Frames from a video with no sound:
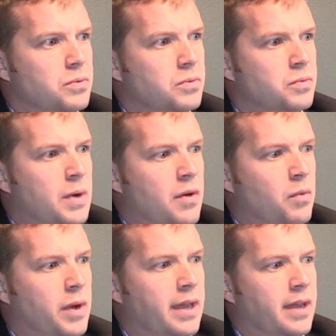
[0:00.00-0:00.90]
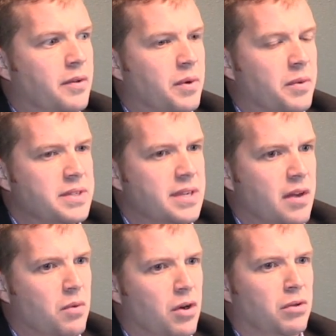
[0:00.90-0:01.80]
when we
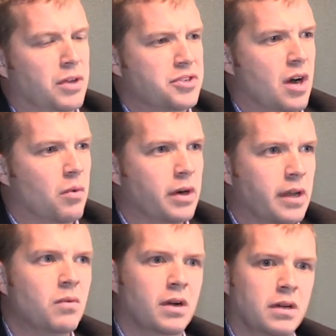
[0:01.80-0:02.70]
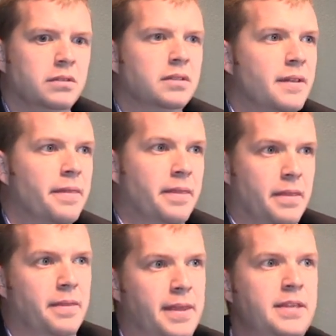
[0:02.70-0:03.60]
say, well, it's not working, well,
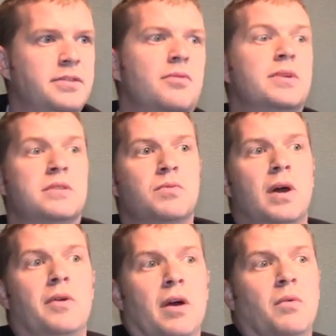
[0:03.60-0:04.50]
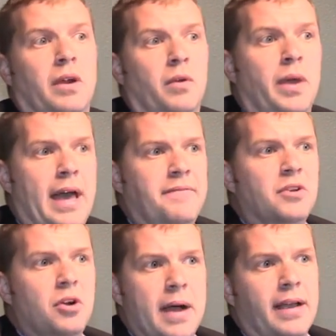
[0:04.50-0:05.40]
these are the reasons why we're not working. We have
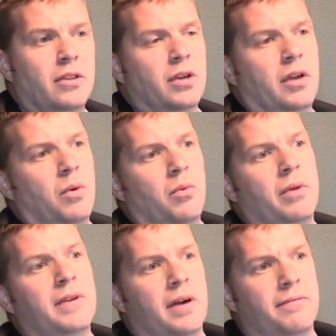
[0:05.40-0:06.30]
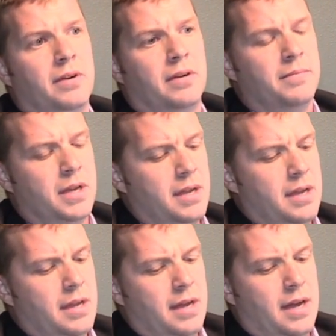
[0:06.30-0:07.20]
to go back and look at where we've come from.
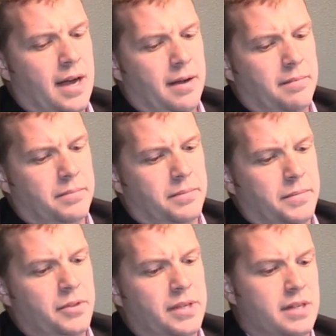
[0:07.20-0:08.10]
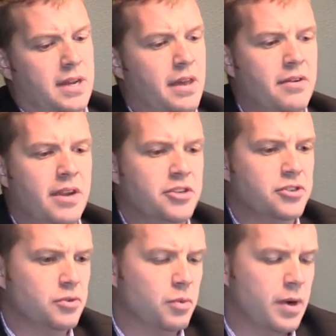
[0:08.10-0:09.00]
Do this. Another
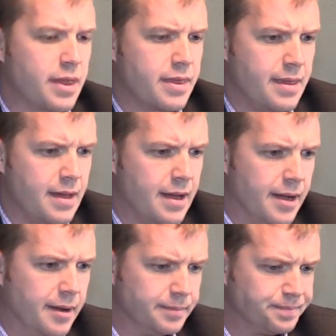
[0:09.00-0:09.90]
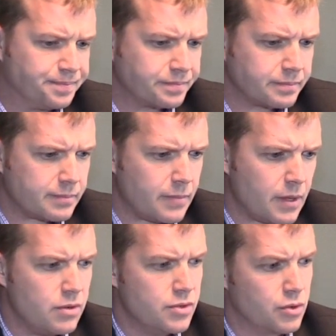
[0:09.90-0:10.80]
issue with
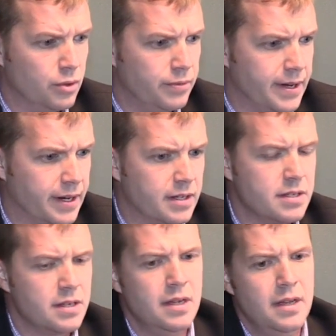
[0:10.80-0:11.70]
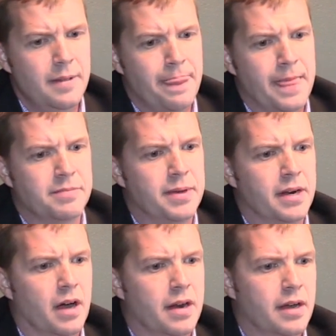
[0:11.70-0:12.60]
school fundings has
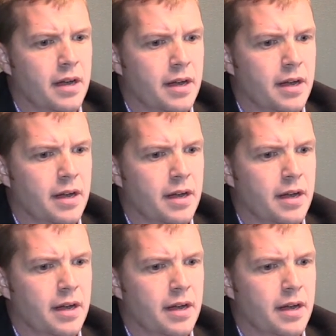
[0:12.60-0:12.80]
been on